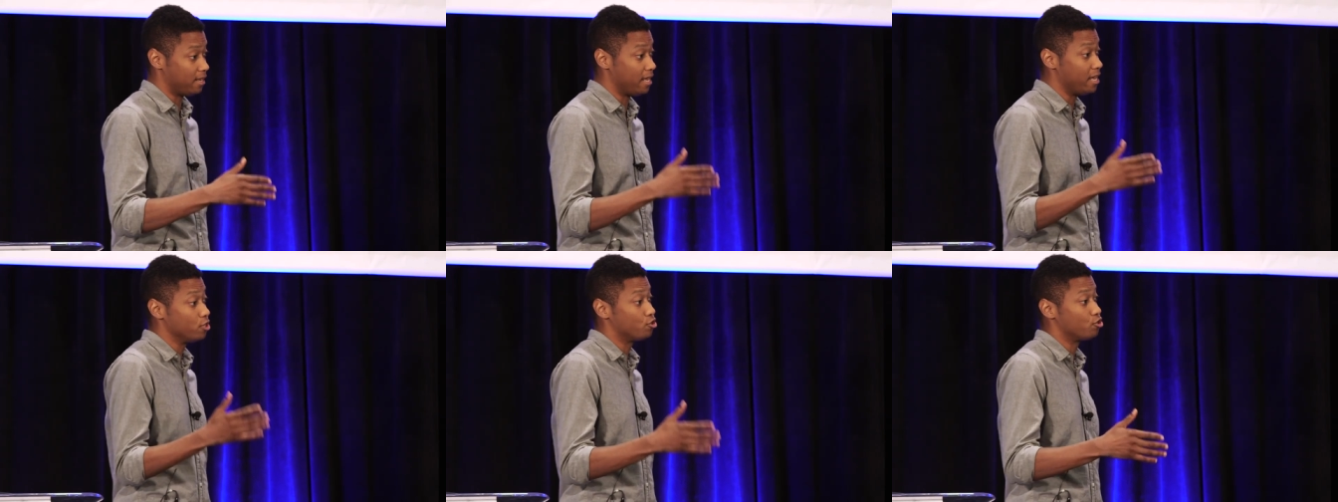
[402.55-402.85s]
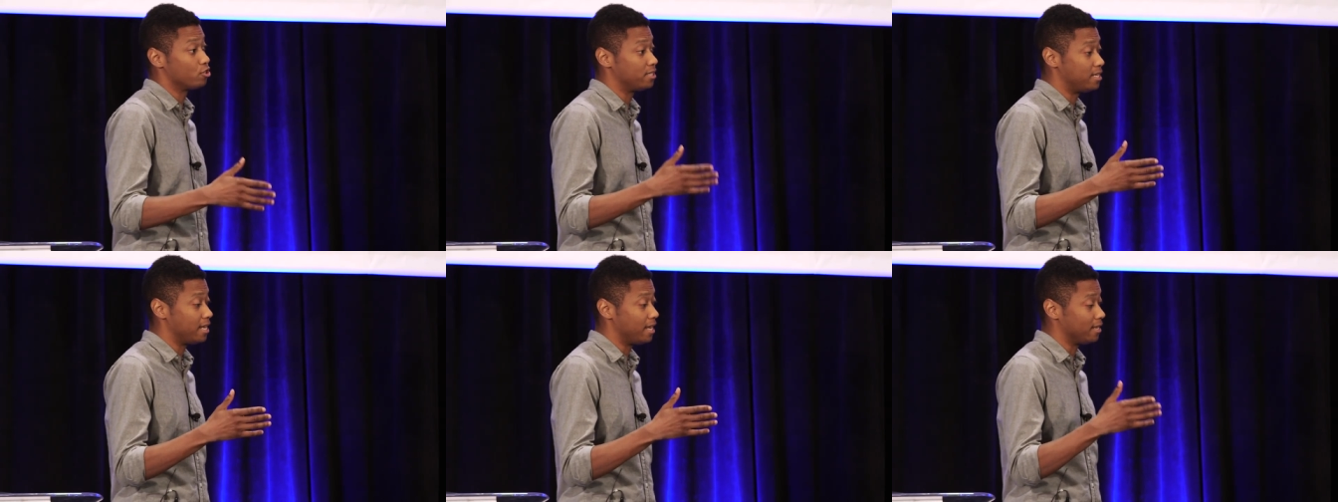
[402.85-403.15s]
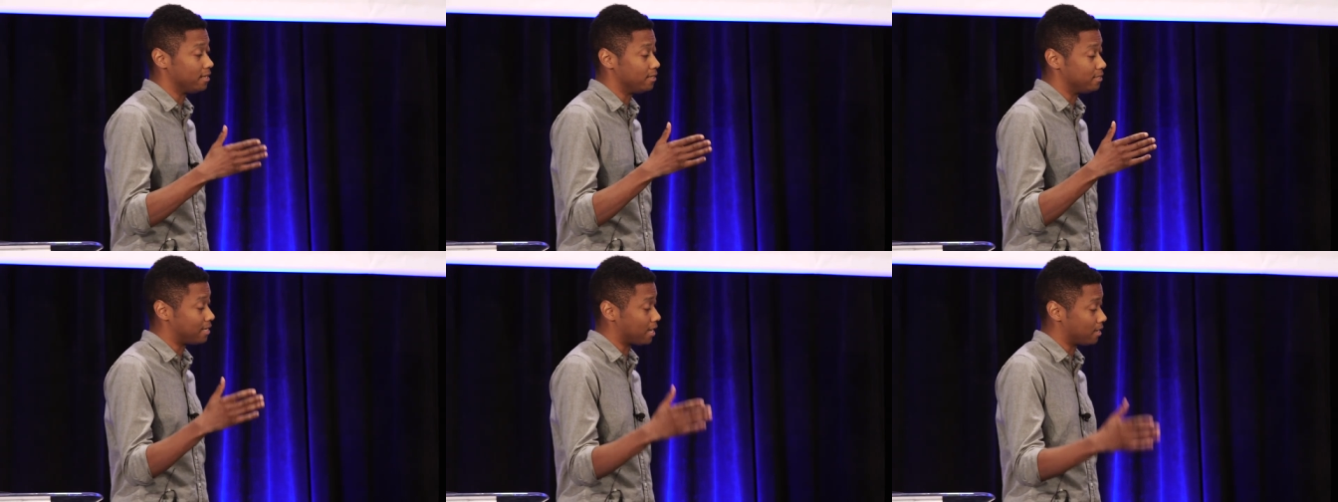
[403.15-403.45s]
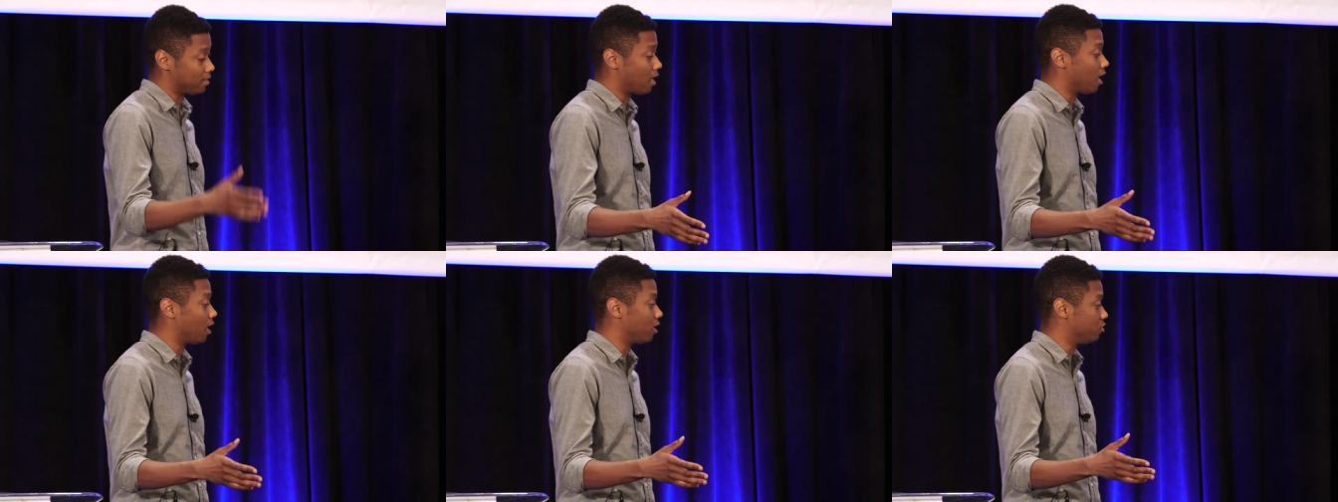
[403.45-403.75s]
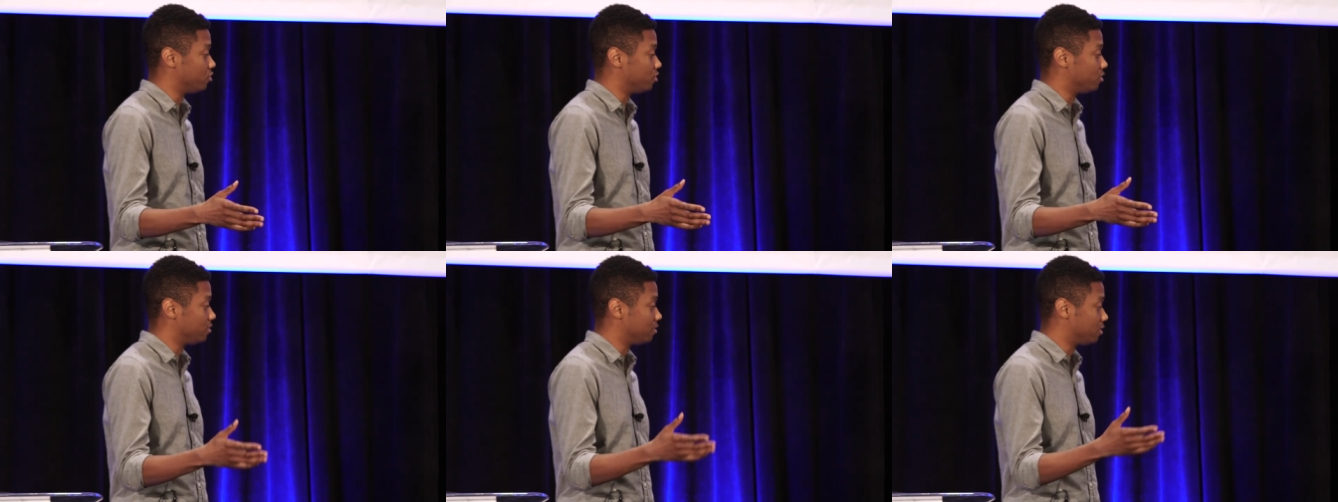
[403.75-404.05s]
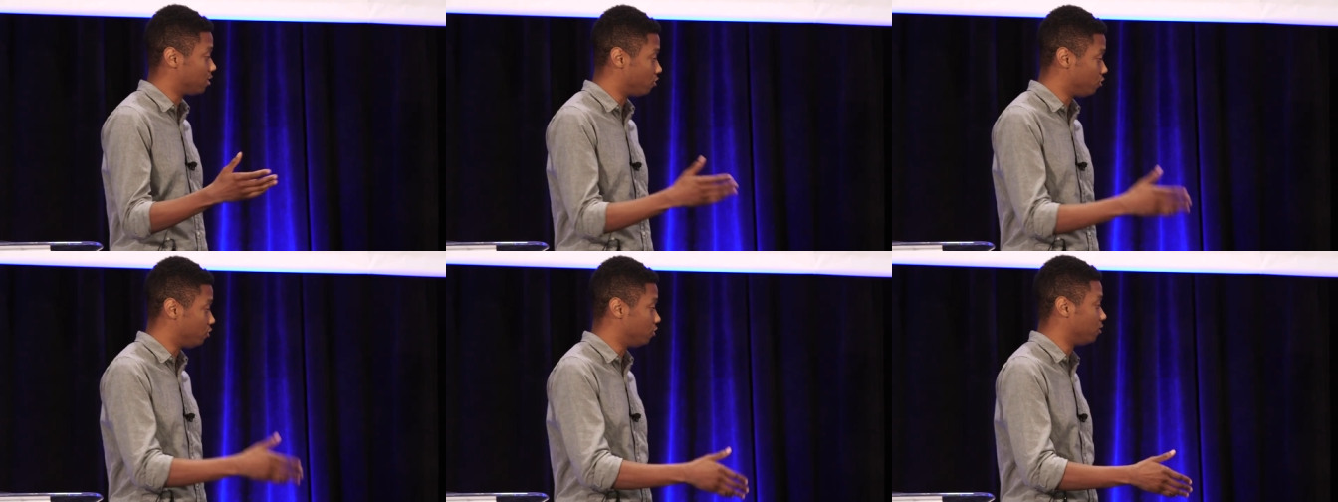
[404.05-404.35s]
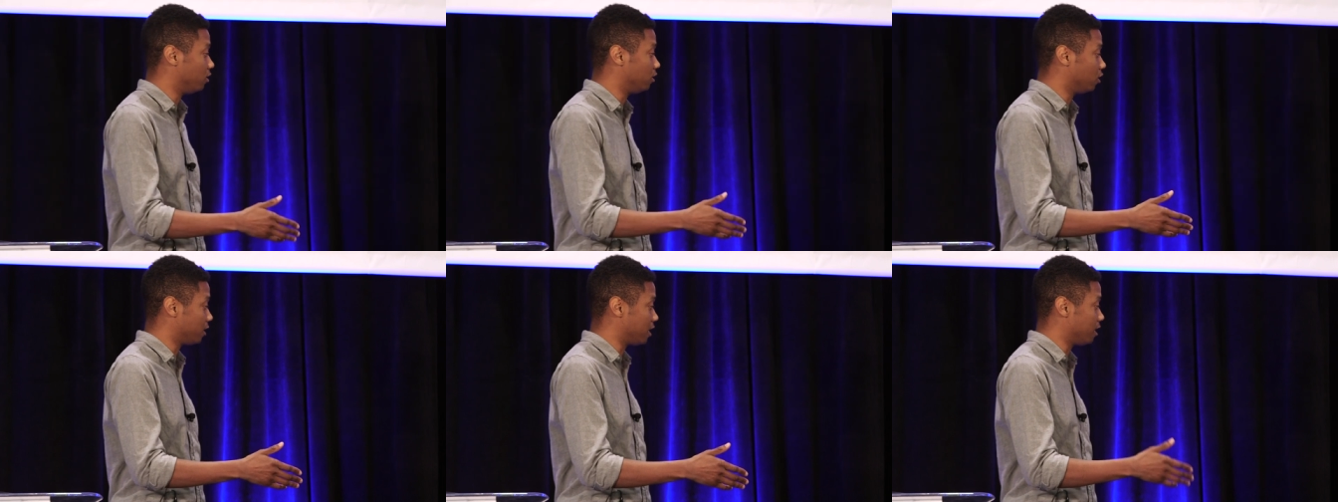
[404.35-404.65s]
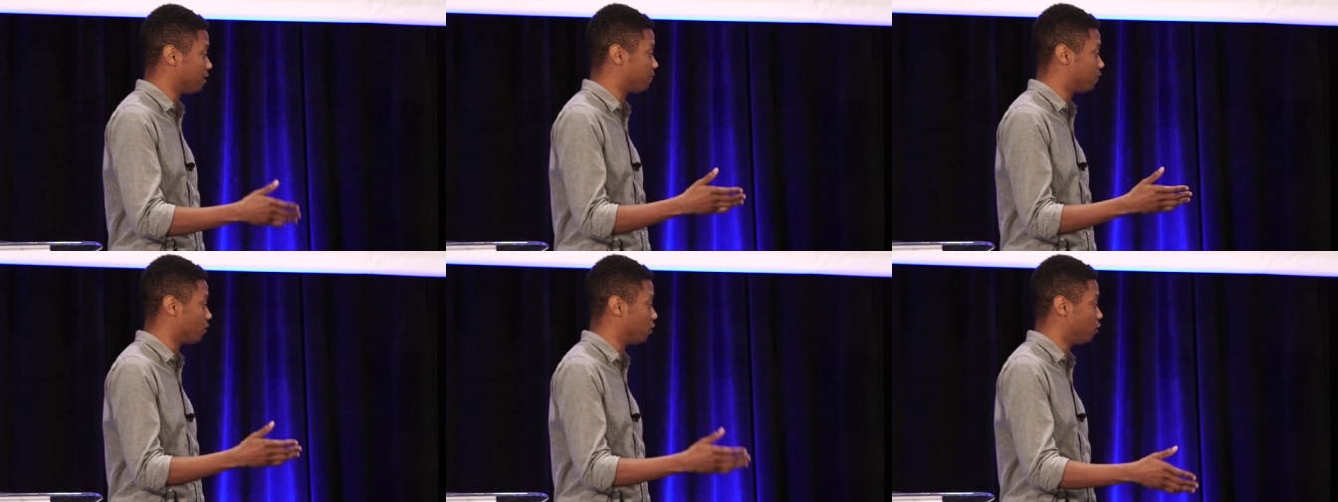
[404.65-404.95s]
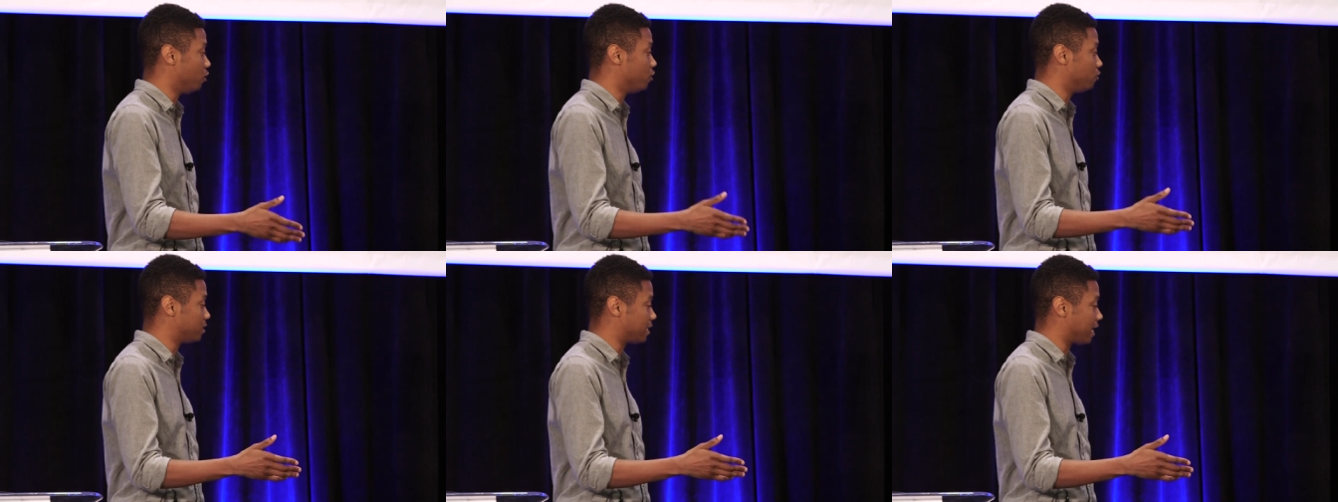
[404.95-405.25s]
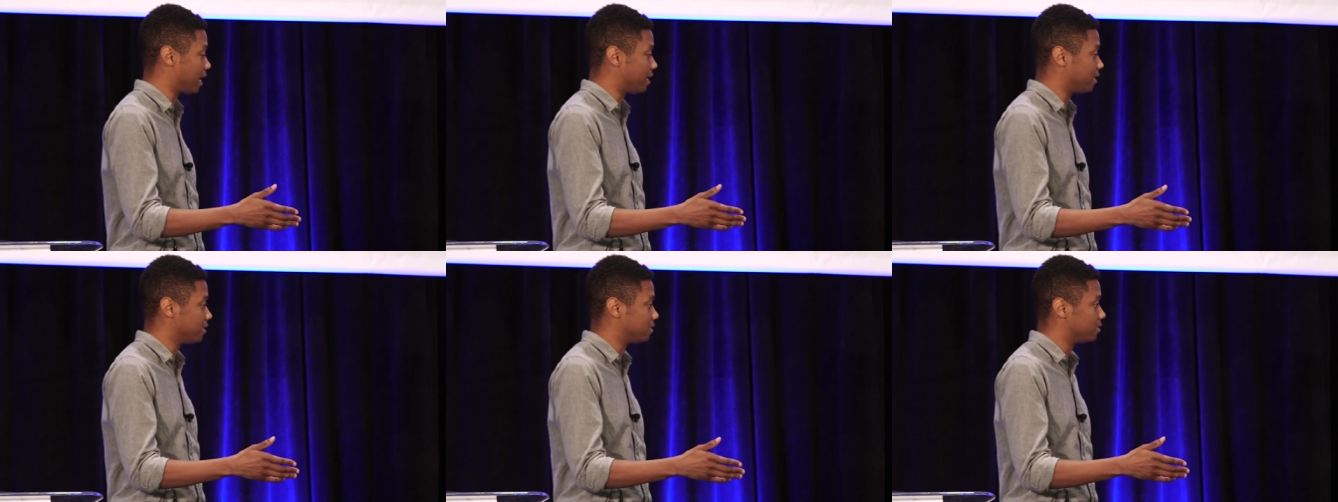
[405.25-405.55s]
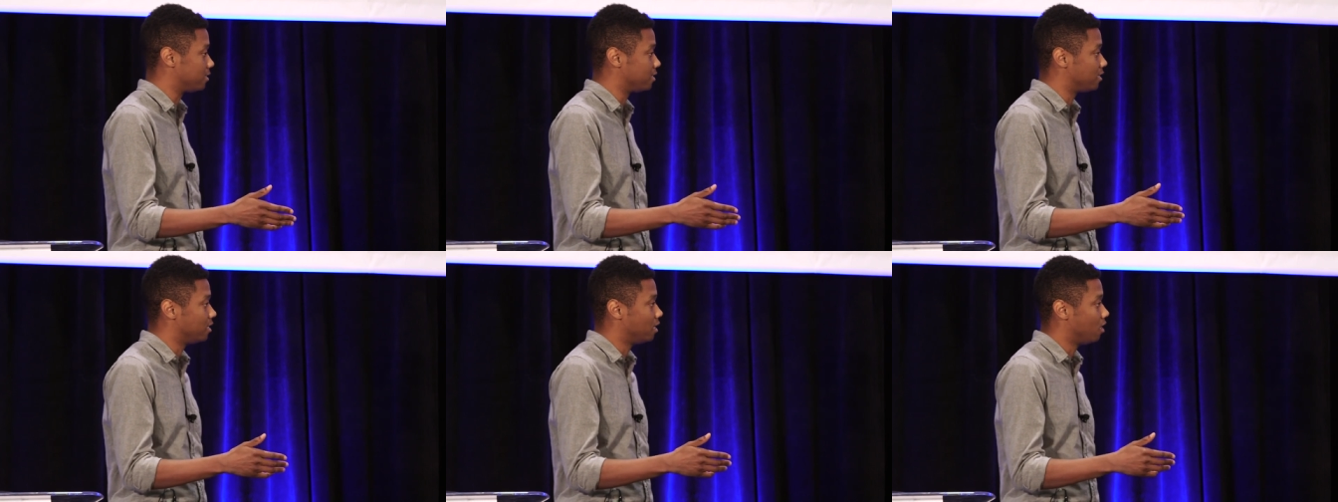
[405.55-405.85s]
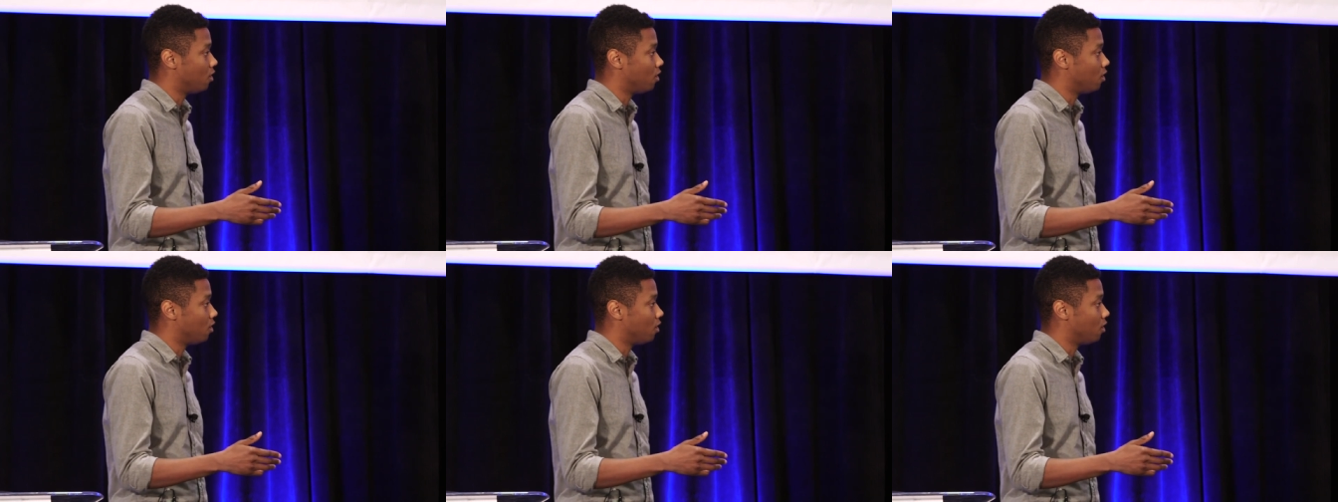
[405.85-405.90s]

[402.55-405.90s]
interesting technologies that are looking for a use case,